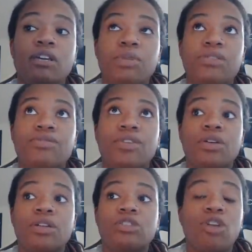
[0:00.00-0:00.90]
be
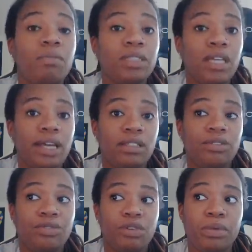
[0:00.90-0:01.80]
very
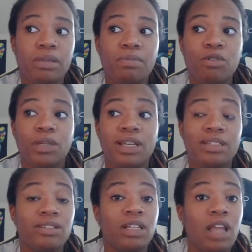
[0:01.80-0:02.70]
traumatizing for people because
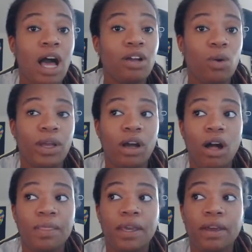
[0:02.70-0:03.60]
there's a lot going
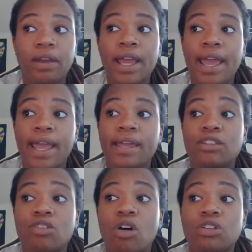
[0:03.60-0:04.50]
on there, and
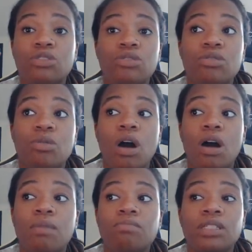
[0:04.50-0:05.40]
it's also
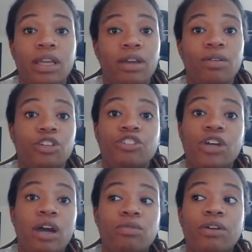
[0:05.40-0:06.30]
scary. You're
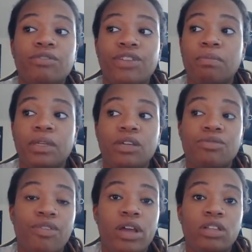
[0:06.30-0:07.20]
not around family
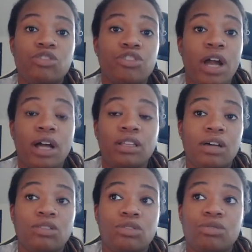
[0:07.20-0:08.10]
and friends. You're not
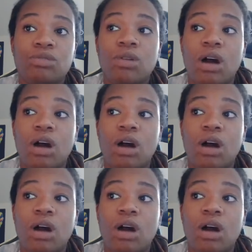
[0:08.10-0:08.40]
allowed to